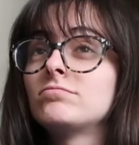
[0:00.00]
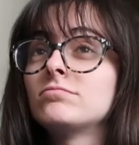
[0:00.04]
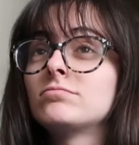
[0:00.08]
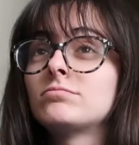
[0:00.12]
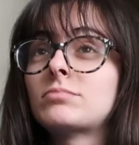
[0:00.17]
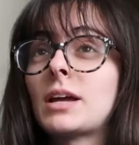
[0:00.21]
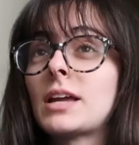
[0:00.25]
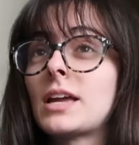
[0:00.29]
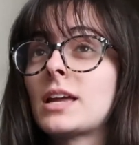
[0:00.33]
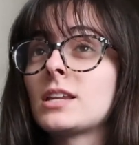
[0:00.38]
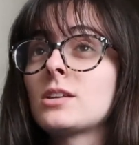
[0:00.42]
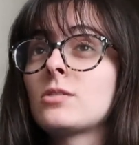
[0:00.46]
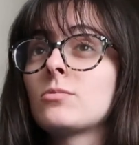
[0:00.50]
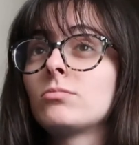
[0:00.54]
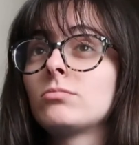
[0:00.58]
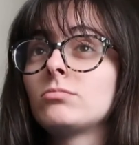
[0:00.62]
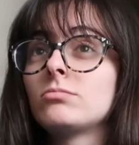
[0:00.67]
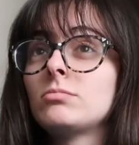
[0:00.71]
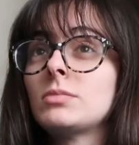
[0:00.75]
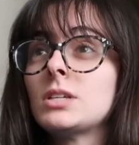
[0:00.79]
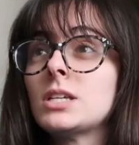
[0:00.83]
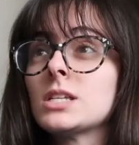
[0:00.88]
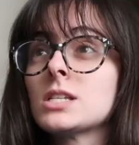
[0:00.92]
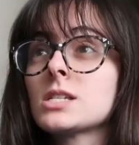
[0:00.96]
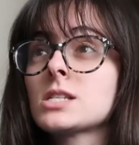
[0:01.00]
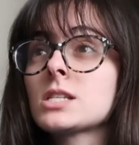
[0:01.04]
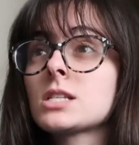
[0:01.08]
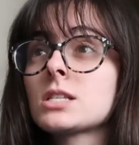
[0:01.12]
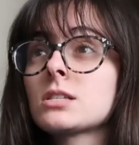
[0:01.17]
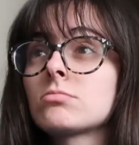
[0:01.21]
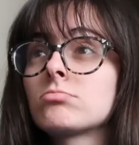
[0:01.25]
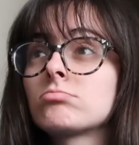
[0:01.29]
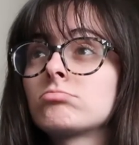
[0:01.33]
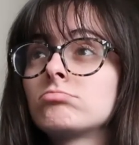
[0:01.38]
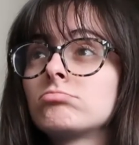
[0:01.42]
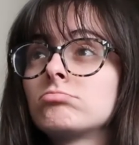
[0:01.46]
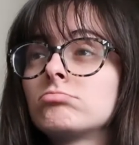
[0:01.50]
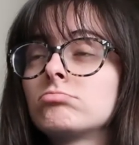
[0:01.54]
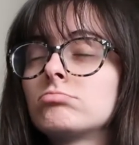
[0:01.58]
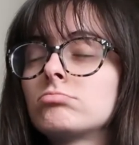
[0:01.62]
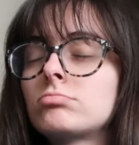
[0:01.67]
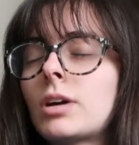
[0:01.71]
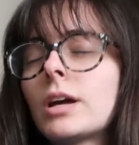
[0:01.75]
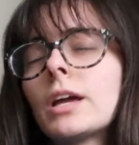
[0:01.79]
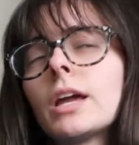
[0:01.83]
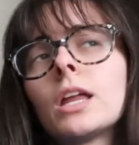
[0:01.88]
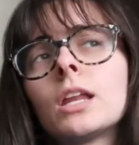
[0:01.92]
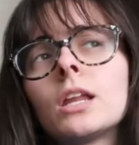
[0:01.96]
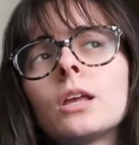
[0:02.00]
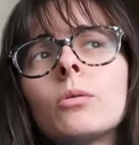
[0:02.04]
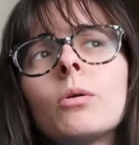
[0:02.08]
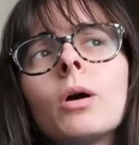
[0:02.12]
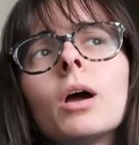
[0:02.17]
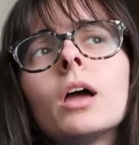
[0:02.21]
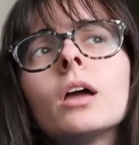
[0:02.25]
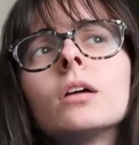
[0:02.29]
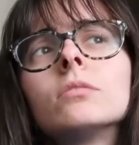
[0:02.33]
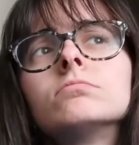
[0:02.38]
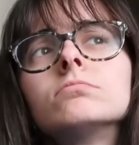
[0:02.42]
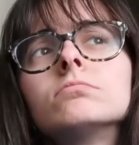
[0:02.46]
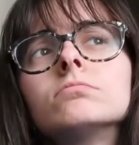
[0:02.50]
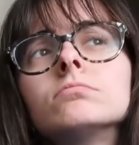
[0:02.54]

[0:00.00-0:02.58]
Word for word: by any means, by any way.